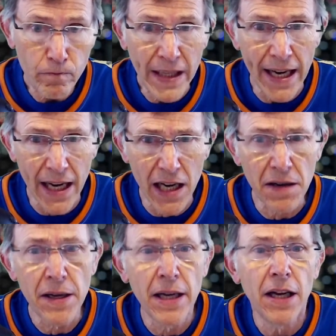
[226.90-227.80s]

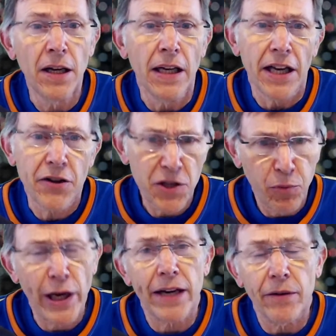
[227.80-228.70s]
Here's the
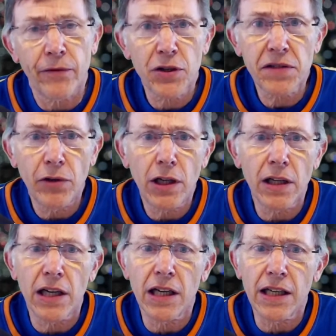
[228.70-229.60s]
plan. First of all,
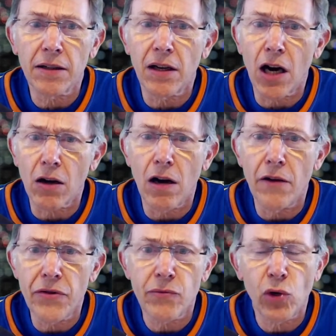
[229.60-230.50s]

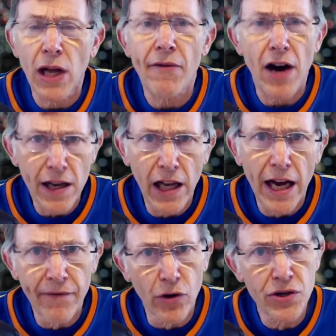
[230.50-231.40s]
we'll have
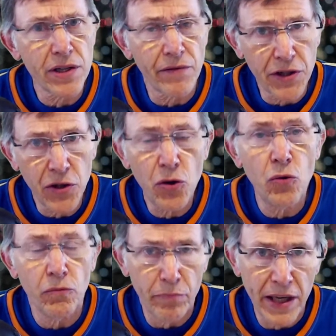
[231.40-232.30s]
online versions of the
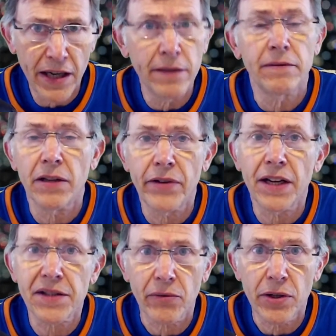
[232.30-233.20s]
two big
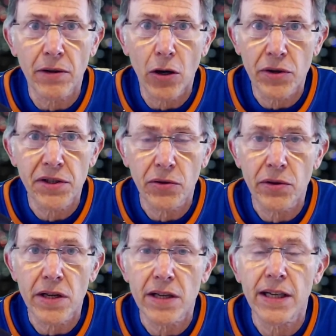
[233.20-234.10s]
events that we always do,
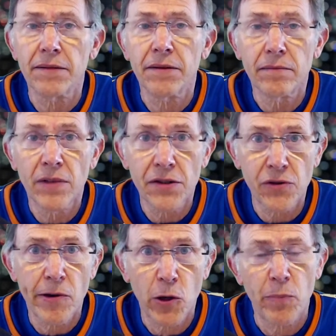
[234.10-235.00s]
the History
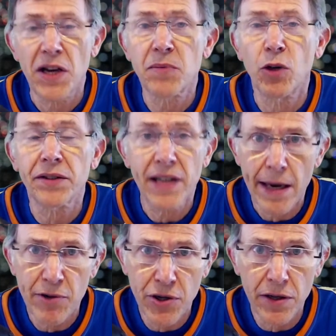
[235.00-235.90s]
Maker Baseball Time
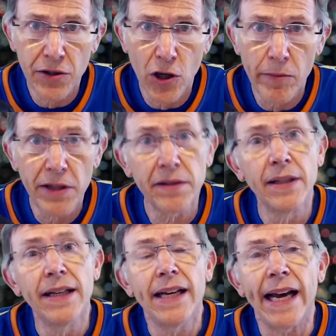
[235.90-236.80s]
Machine Tournament
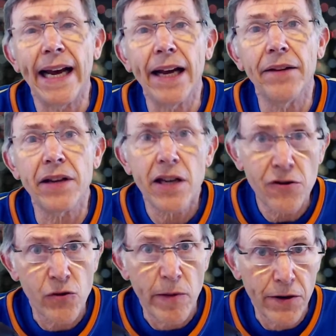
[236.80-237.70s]
and the
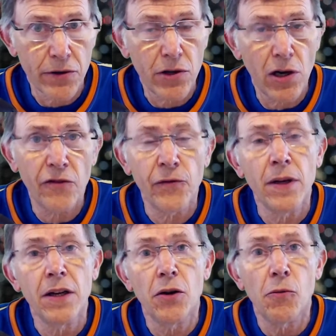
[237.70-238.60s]
History Maker Golf
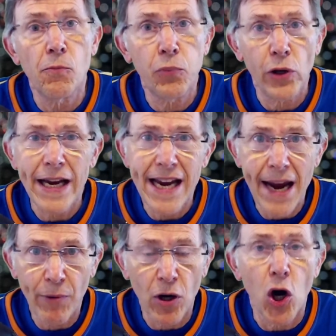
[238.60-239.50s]
Play
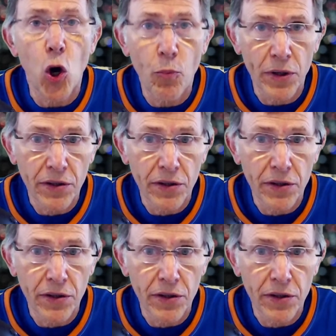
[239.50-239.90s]
Gamer Open